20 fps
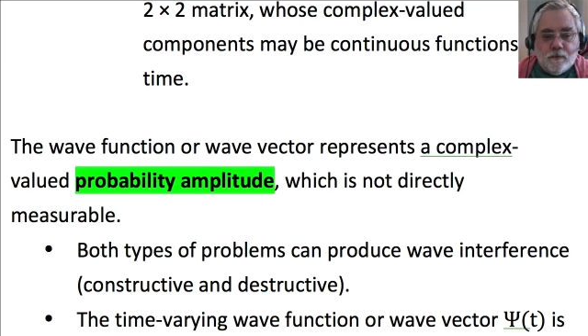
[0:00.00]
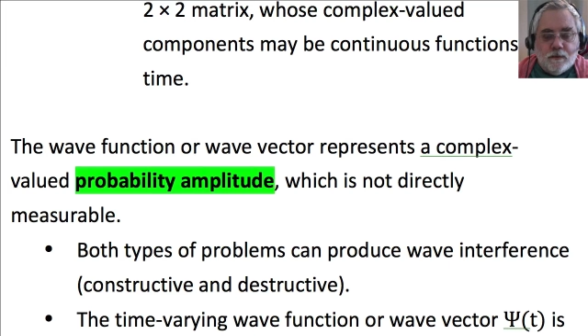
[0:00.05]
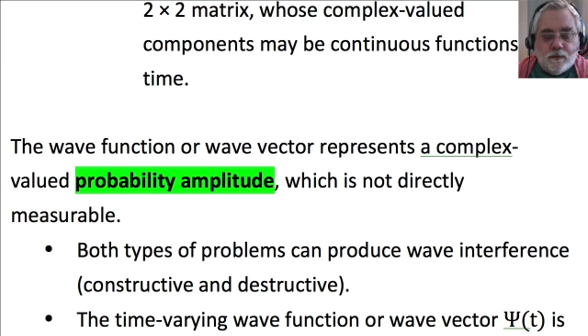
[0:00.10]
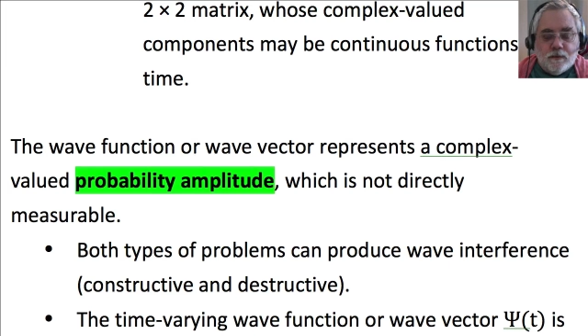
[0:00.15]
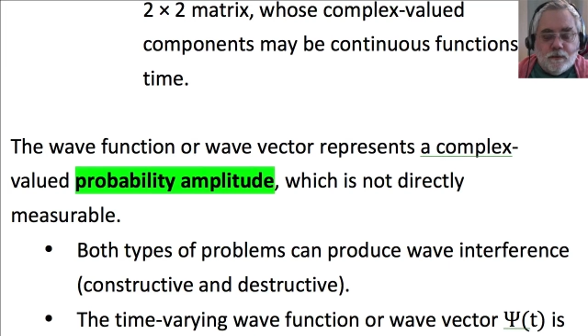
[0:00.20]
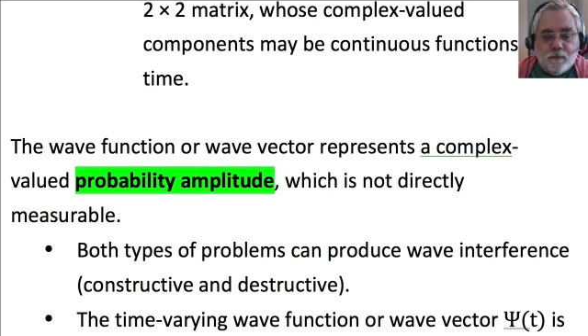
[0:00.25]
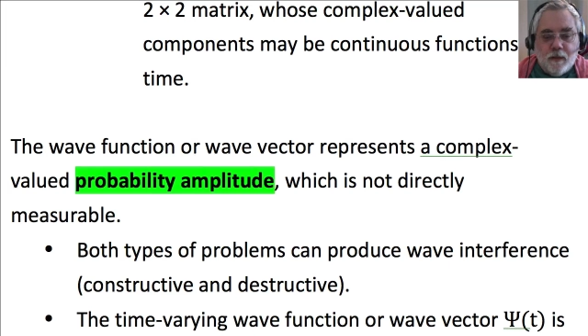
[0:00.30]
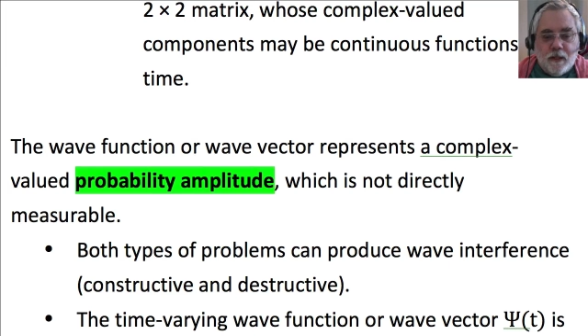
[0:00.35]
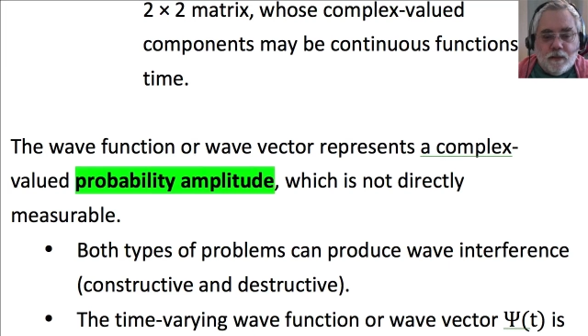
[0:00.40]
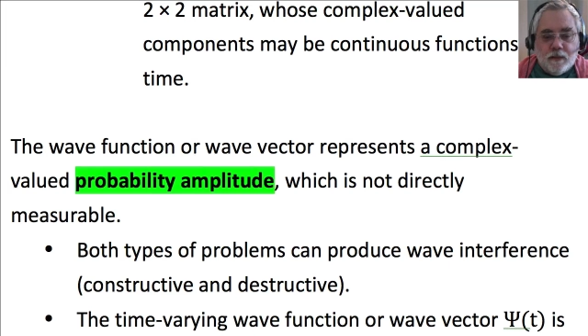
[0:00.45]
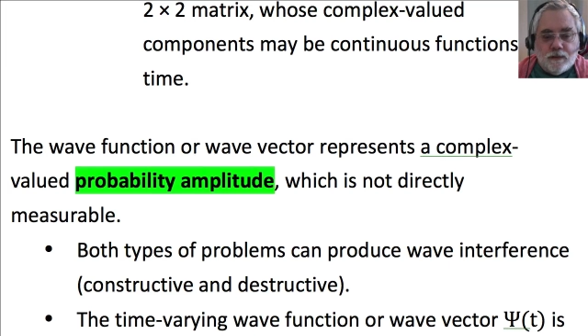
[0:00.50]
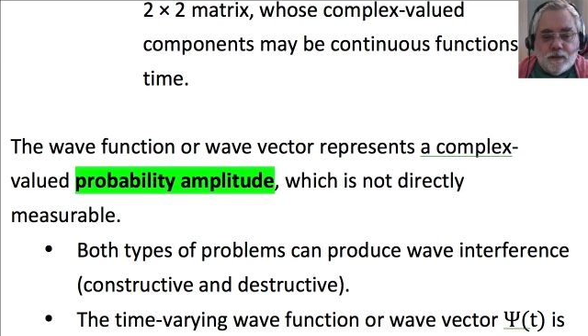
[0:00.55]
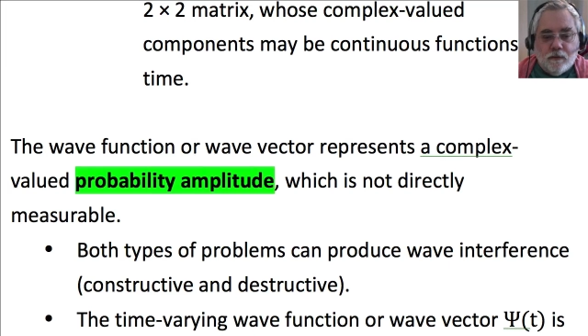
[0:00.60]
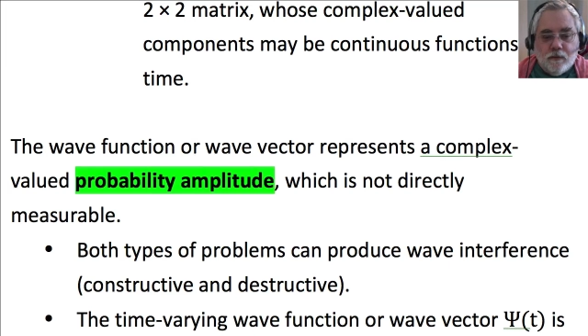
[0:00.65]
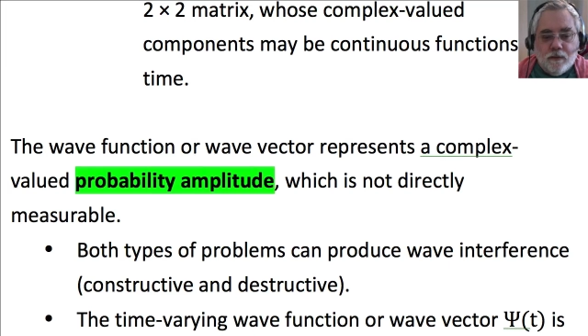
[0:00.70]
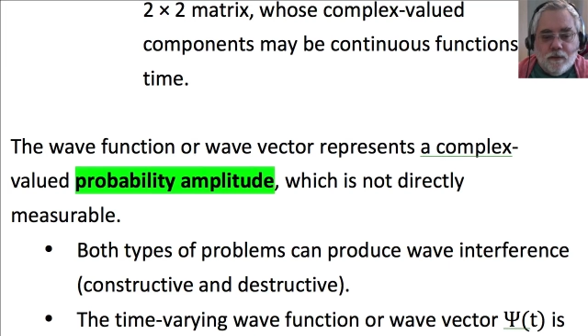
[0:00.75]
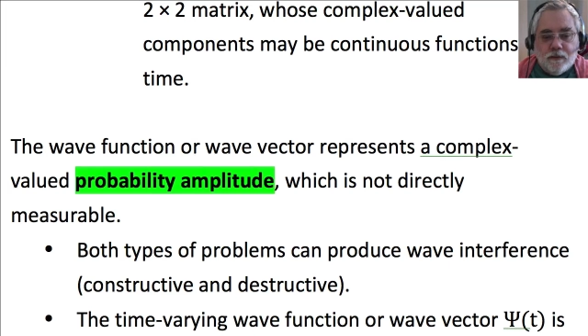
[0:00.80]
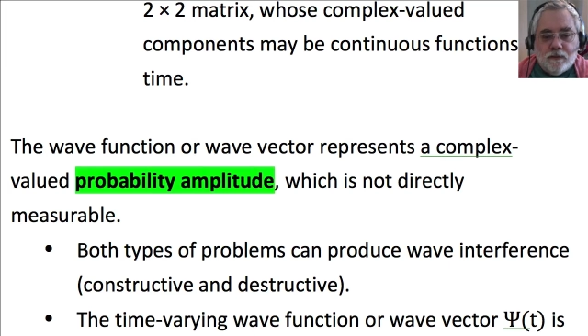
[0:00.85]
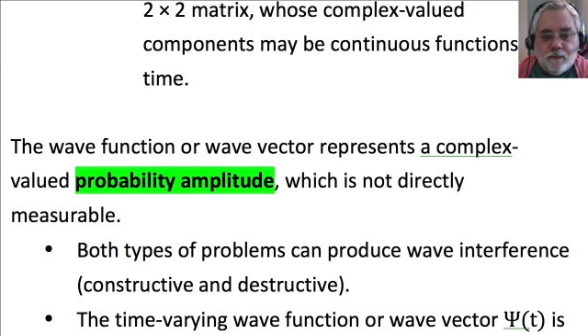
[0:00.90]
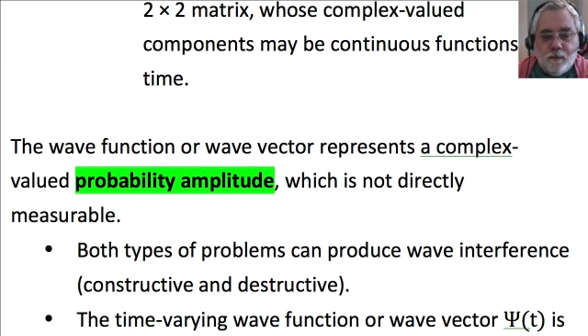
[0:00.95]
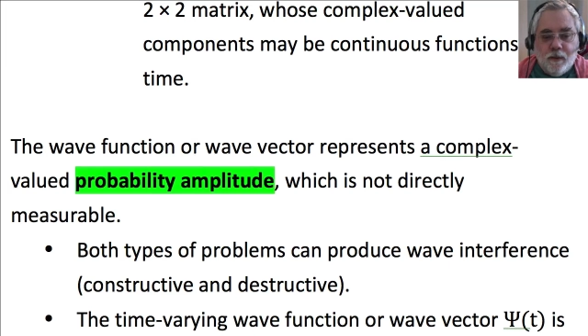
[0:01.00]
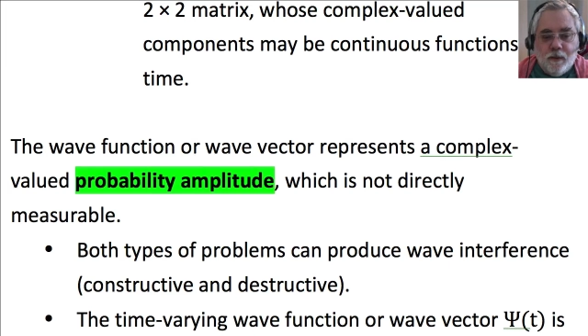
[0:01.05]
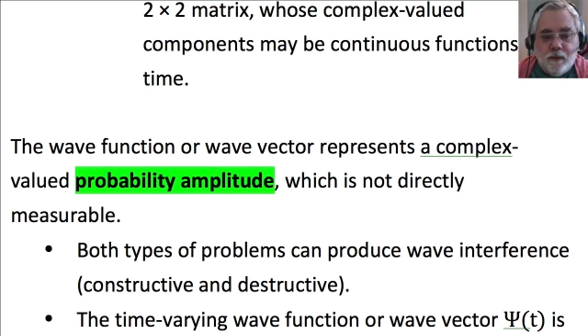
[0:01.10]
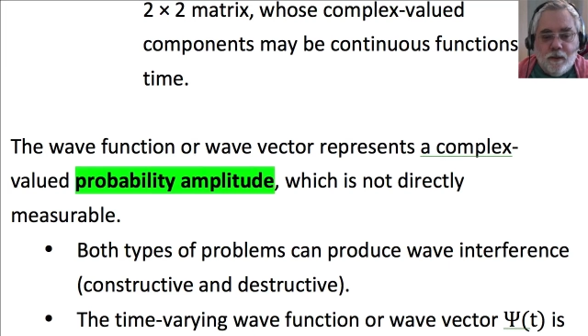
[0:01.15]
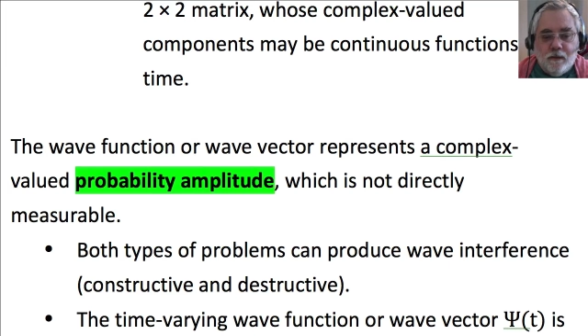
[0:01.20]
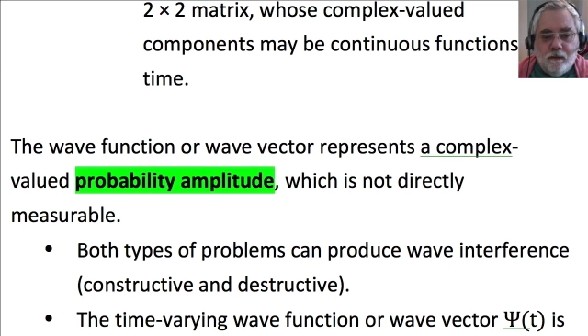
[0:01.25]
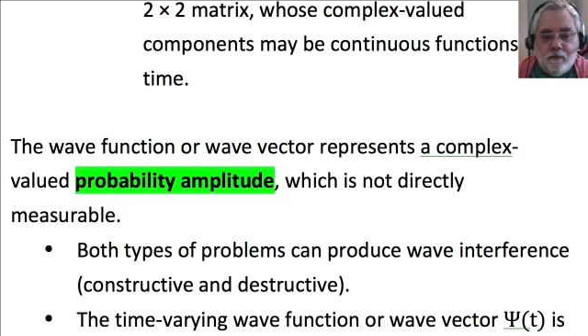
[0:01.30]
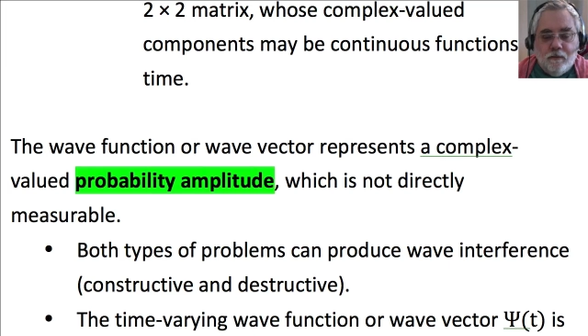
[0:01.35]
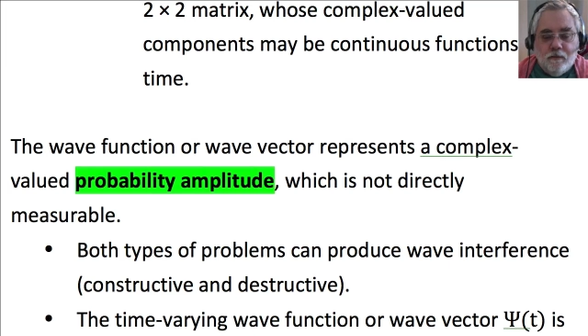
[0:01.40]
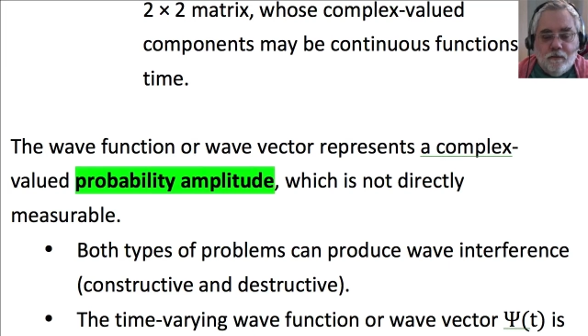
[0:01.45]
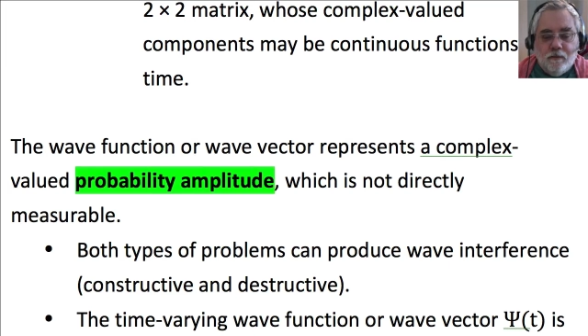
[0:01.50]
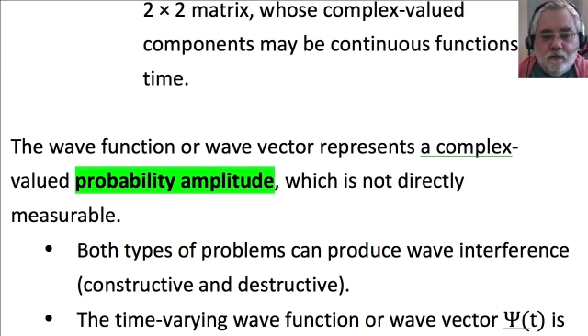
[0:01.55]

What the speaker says: spatial and spin,